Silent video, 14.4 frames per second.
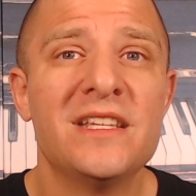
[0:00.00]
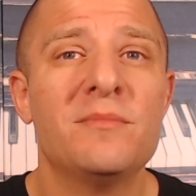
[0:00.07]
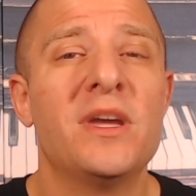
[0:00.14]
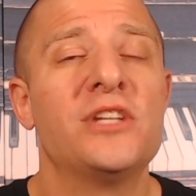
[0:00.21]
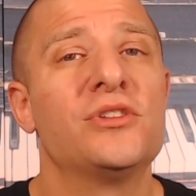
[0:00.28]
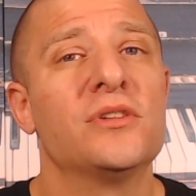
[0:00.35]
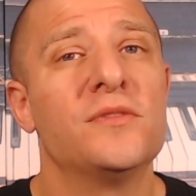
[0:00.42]

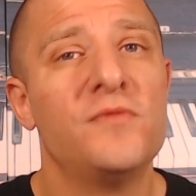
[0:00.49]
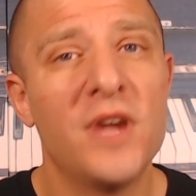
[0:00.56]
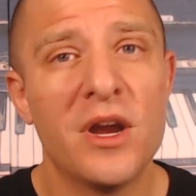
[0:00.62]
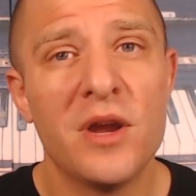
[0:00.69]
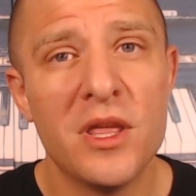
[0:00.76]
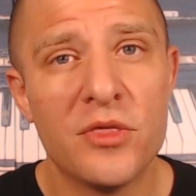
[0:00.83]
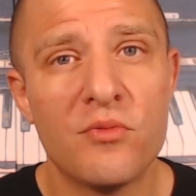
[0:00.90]
make sure it's
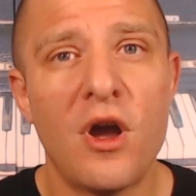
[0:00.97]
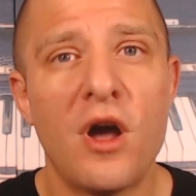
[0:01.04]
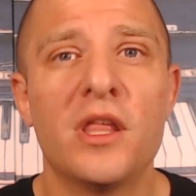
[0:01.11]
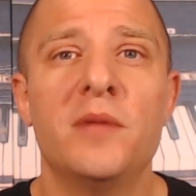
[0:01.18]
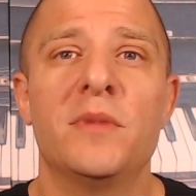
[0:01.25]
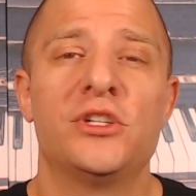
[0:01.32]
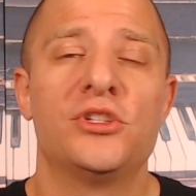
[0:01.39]
very
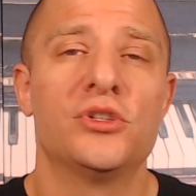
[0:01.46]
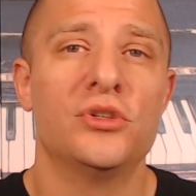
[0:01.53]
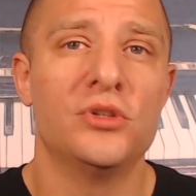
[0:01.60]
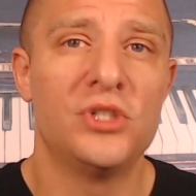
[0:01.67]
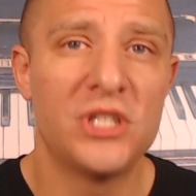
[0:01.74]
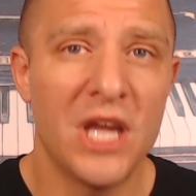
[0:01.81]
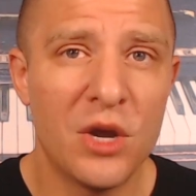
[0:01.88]
enthralling, make sure you
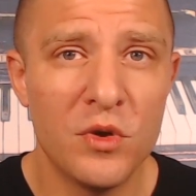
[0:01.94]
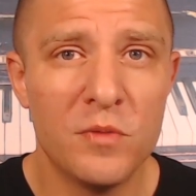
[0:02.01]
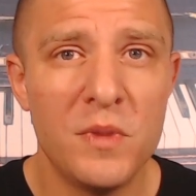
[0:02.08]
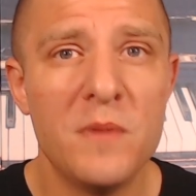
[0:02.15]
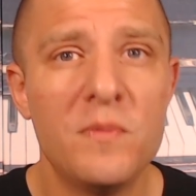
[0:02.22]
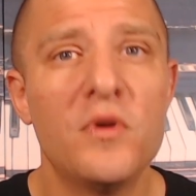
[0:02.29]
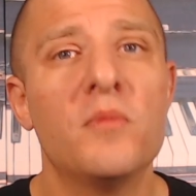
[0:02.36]
check with
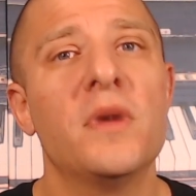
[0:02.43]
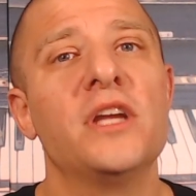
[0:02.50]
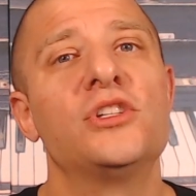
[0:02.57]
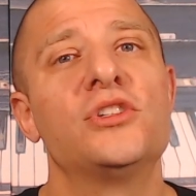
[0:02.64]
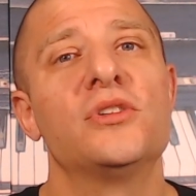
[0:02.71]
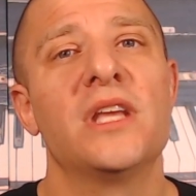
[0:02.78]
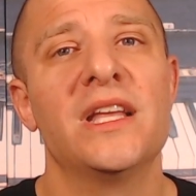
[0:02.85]
people, make
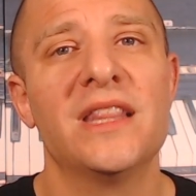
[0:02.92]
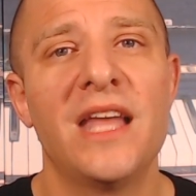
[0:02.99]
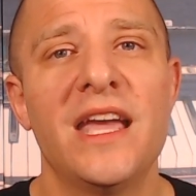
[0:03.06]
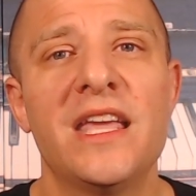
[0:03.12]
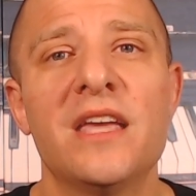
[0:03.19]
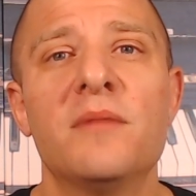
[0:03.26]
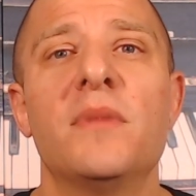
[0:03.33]
sure they
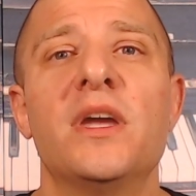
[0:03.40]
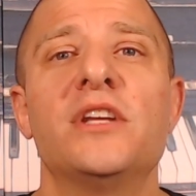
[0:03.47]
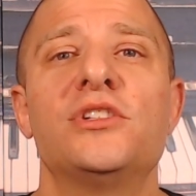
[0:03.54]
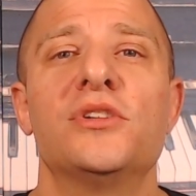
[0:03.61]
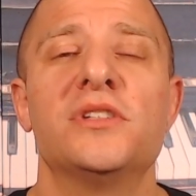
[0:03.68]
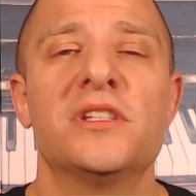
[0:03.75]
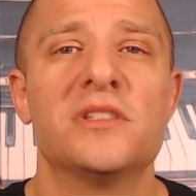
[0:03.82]
like it, make
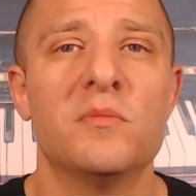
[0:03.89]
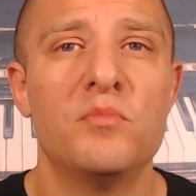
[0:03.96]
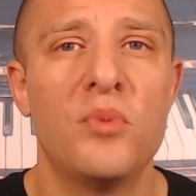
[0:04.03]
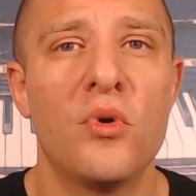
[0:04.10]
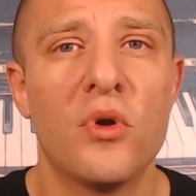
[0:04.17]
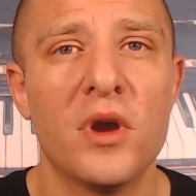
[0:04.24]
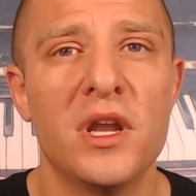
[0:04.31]
sure it doesn't
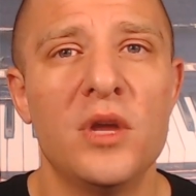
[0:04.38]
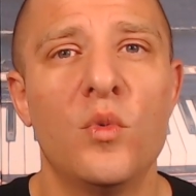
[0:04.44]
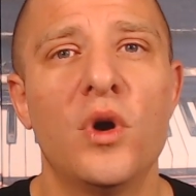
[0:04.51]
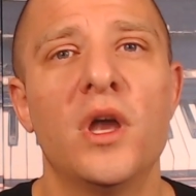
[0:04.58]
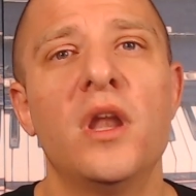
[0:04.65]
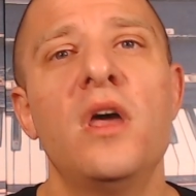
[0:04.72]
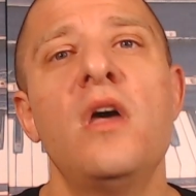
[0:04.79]
bore
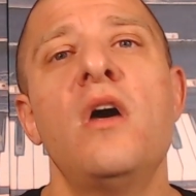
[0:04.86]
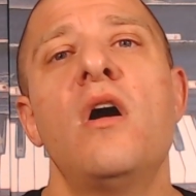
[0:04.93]
anyone.